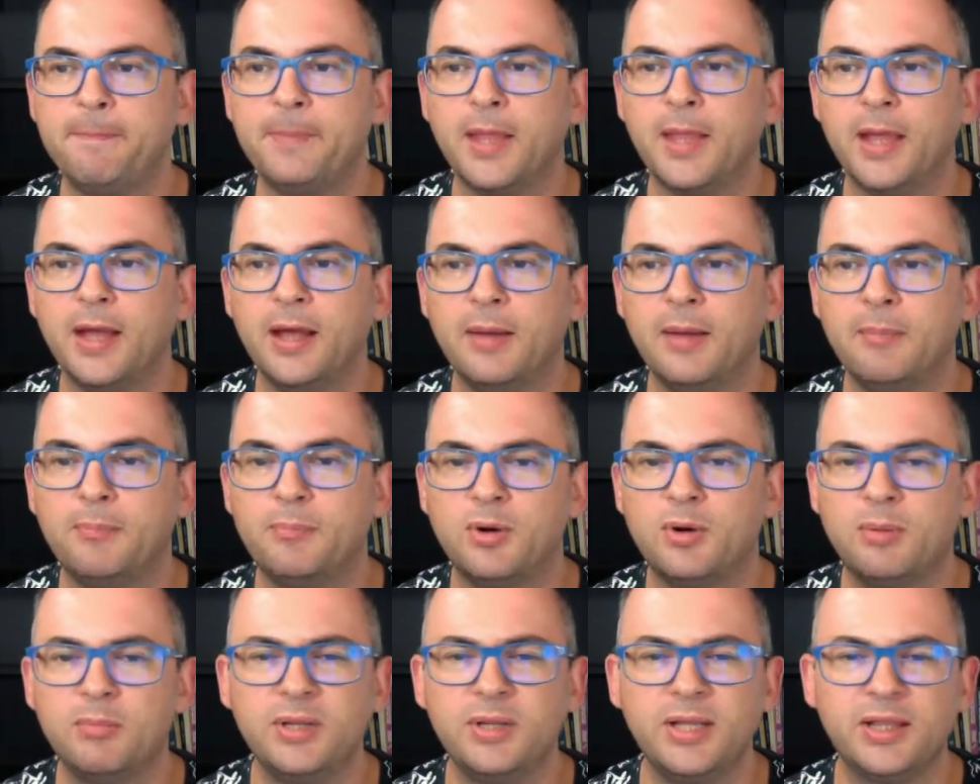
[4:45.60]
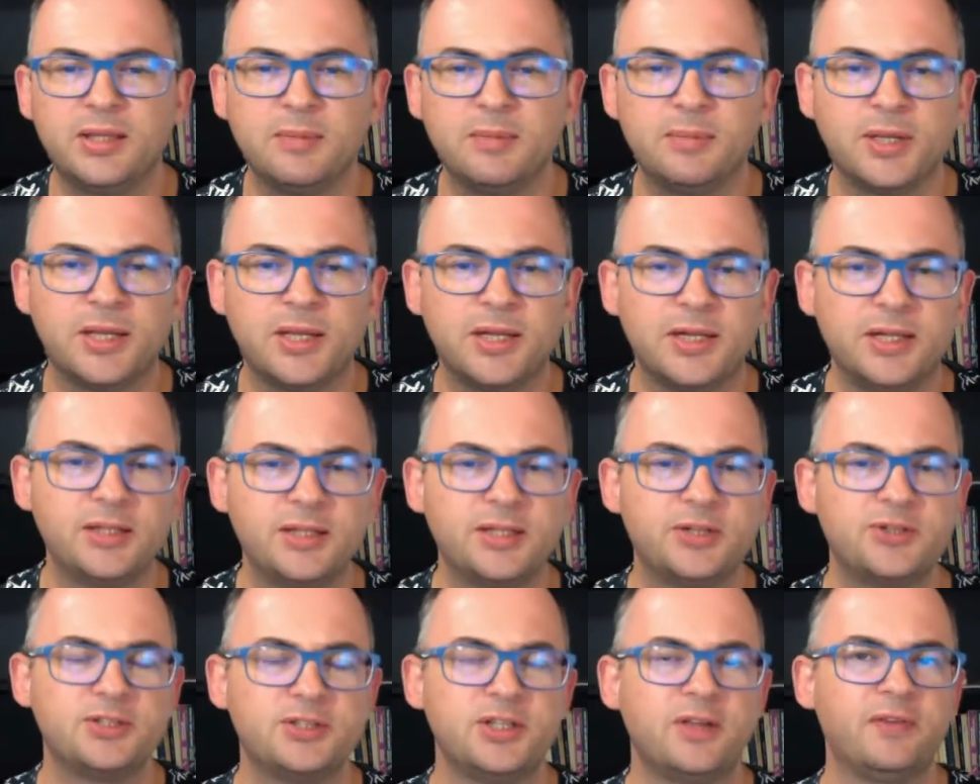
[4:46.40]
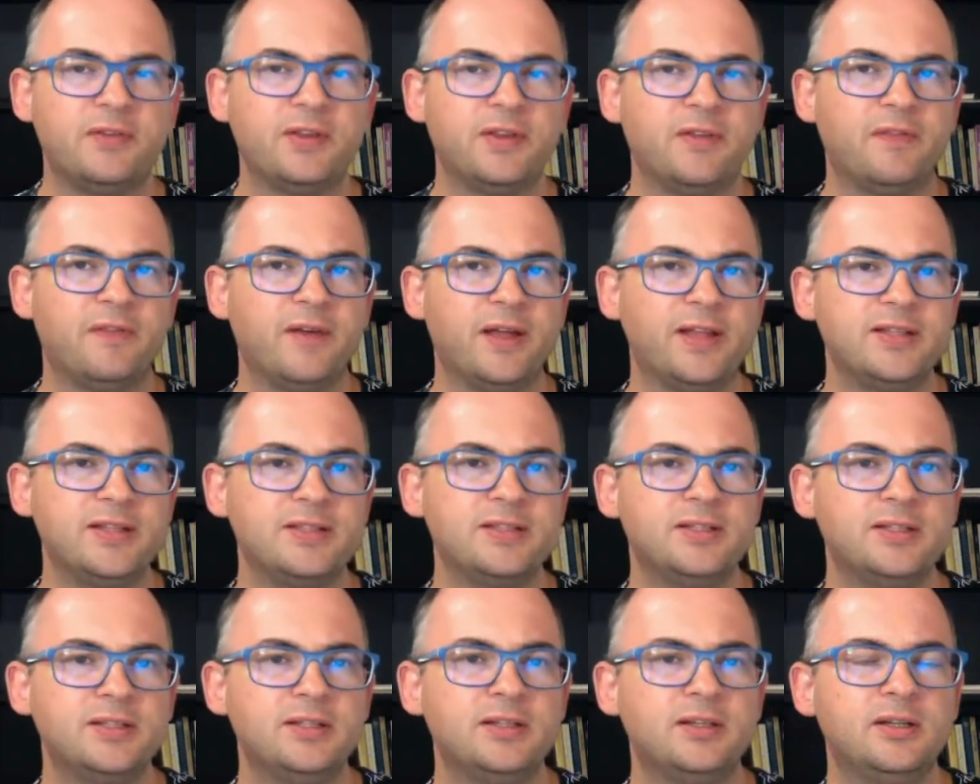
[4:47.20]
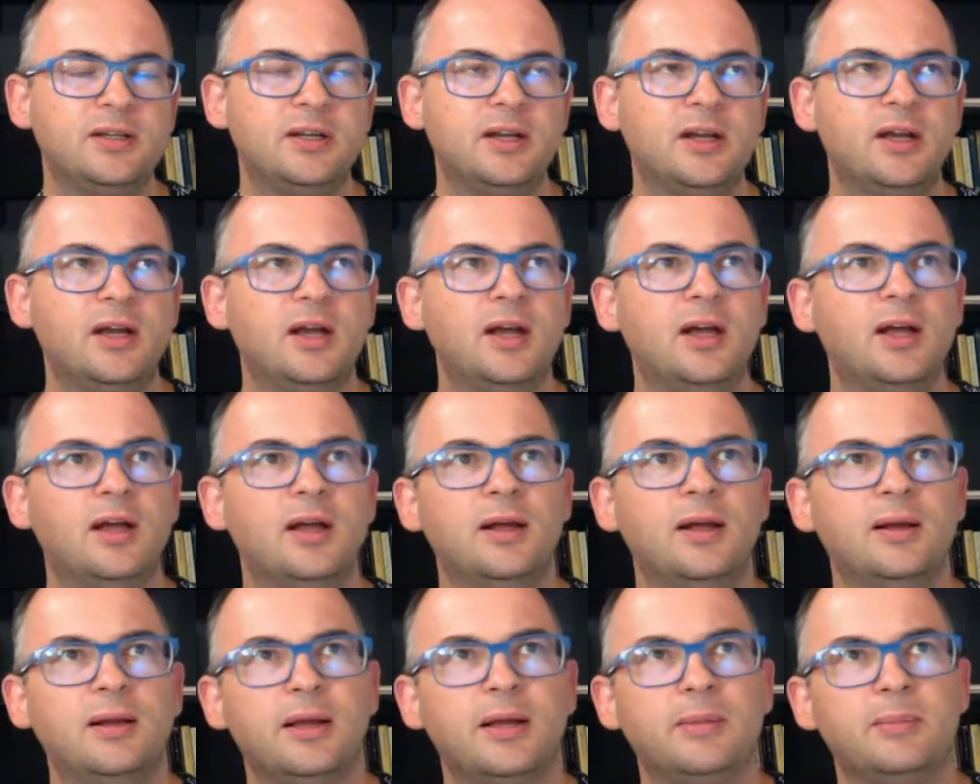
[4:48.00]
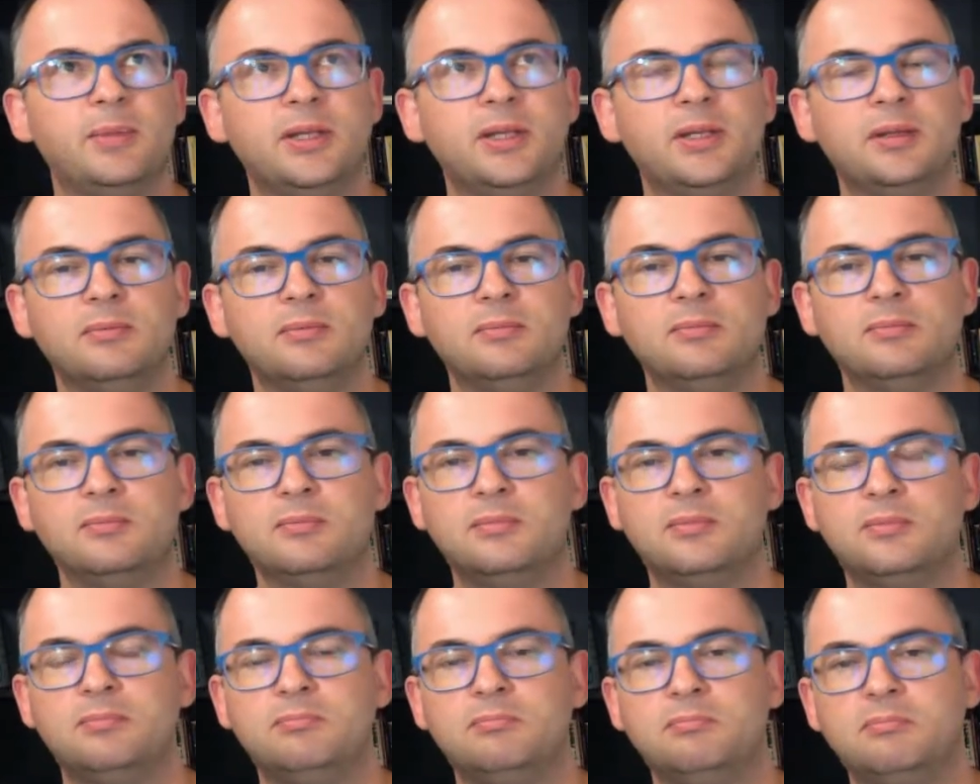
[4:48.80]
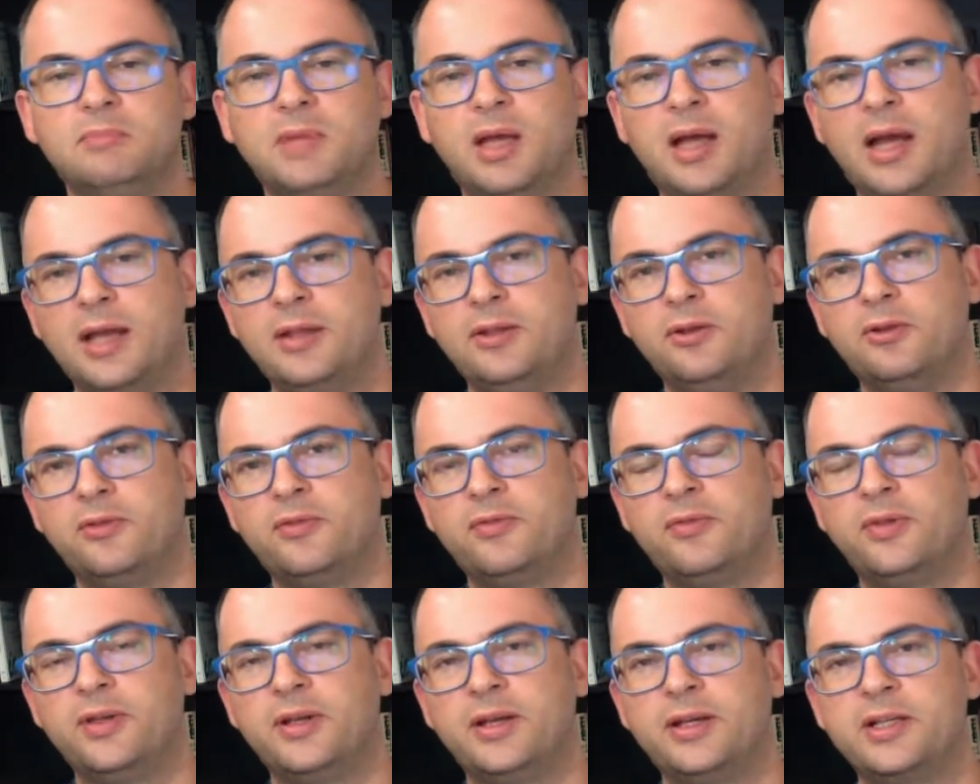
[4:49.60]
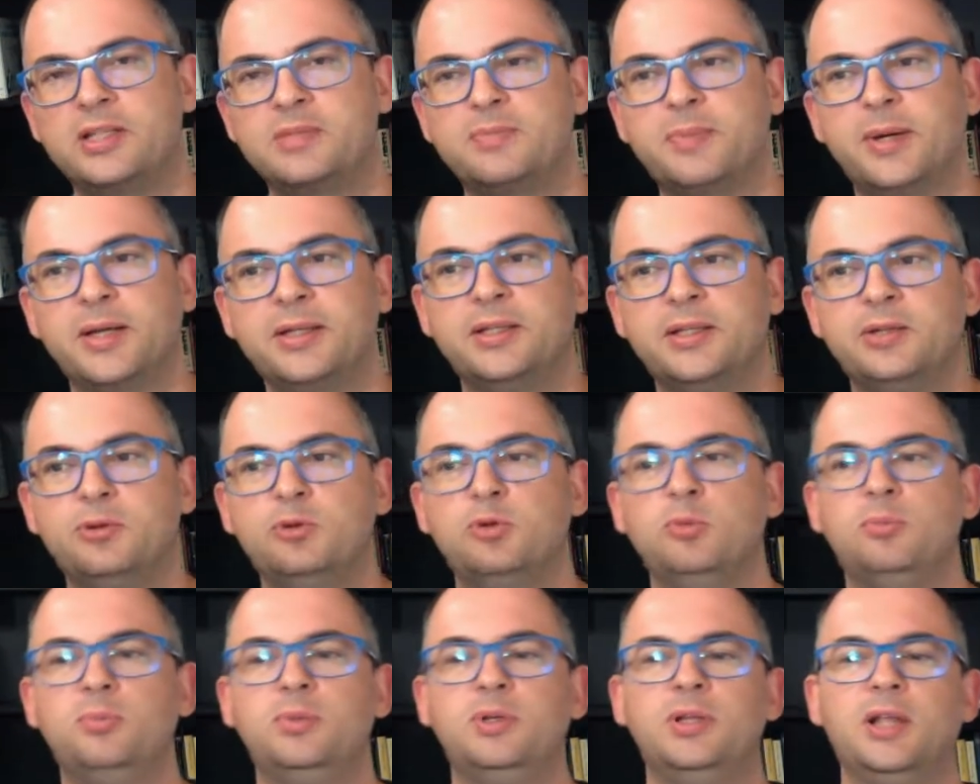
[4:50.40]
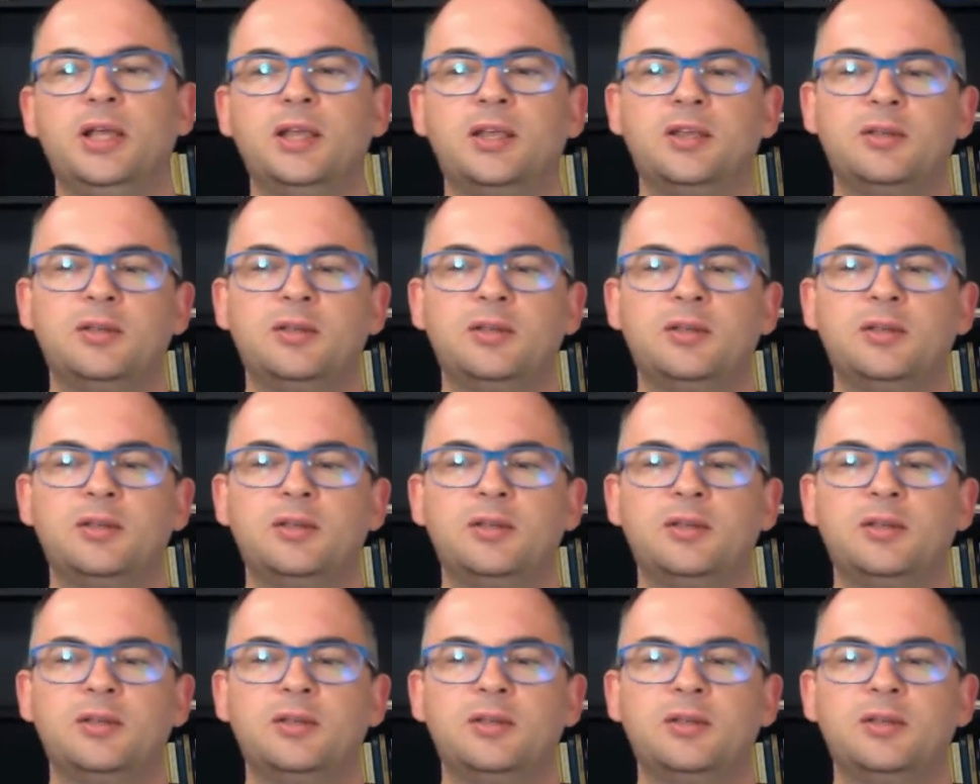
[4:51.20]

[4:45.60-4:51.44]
Probably at the beginning there's nothing fancy. I mean, I don't expect there will be